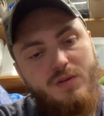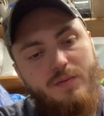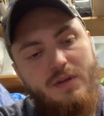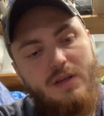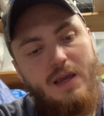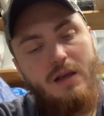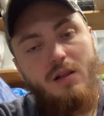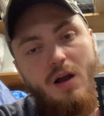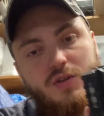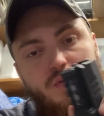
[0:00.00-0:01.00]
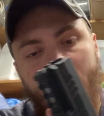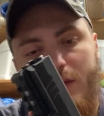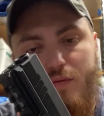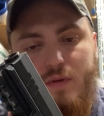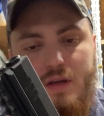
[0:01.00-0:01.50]
to be a Glock
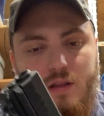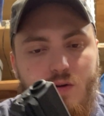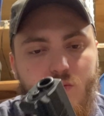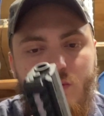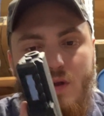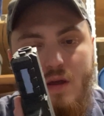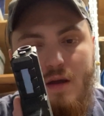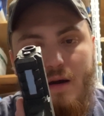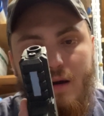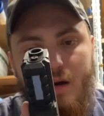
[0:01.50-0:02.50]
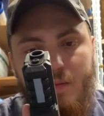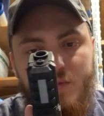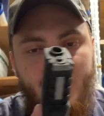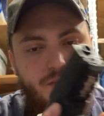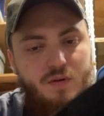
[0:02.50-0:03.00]
23 clone,
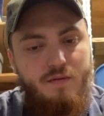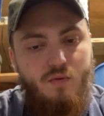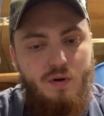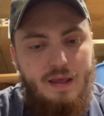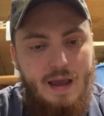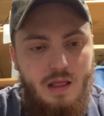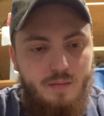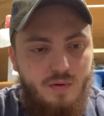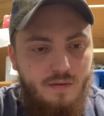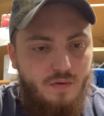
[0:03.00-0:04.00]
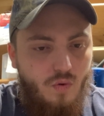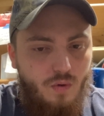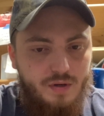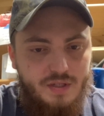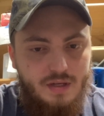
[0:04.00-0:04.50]
chambered in 40 caliber, of
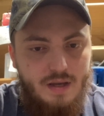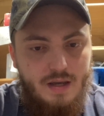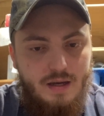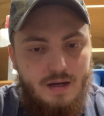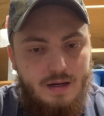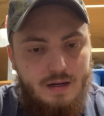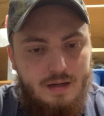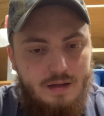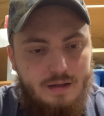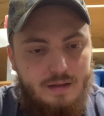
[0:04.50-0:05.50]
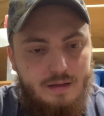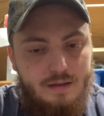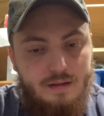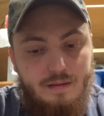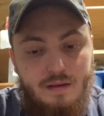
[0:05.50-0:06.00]
course.
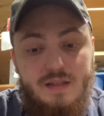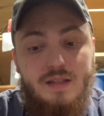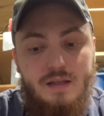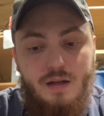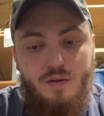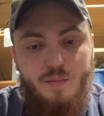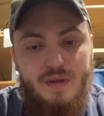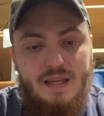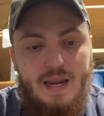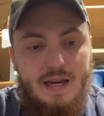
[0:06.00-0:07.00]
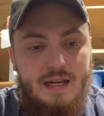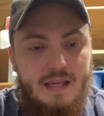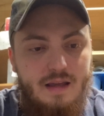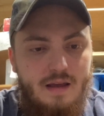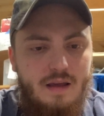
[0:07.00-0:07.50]
This is another
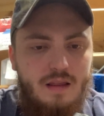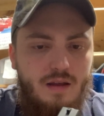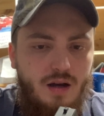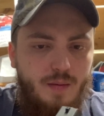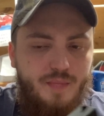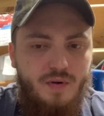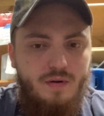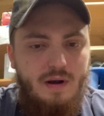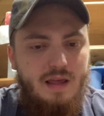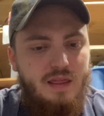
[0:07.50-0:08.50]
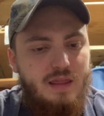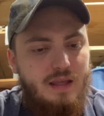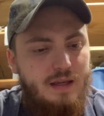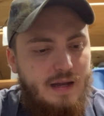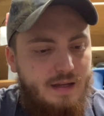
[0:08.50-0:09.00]
P80. The upper, I
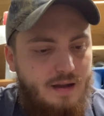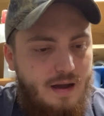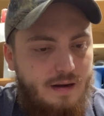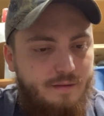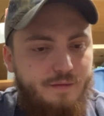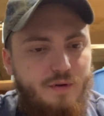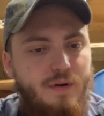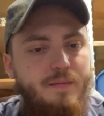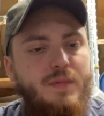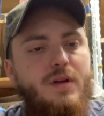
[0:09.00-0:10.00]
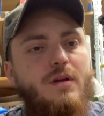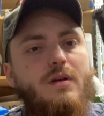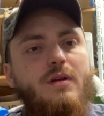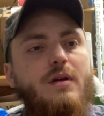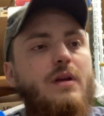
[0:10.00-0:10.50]
think I got it from,
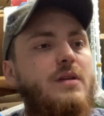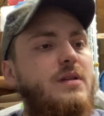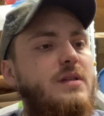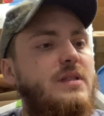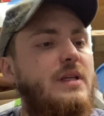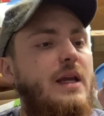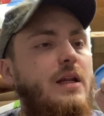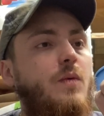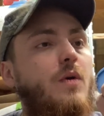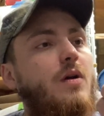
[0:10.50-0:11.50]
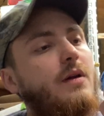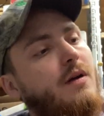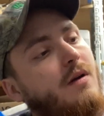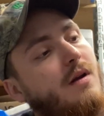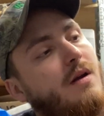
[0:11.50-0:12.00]
it doesn't say anywhere on
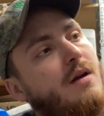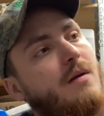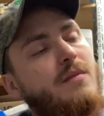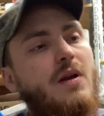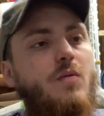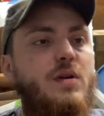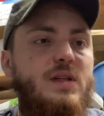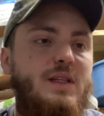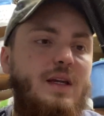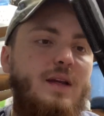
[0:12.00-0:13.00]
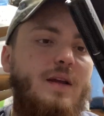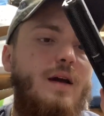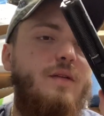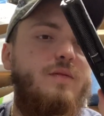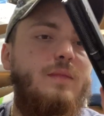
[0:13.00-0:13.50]
here, but I want to say I
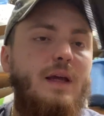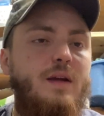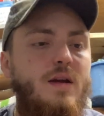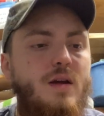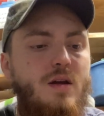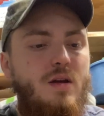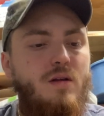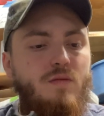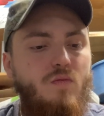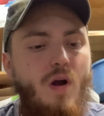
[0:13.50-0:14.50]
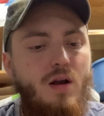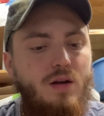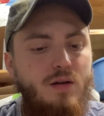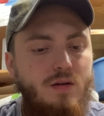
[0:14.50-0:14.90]
got it from like Rock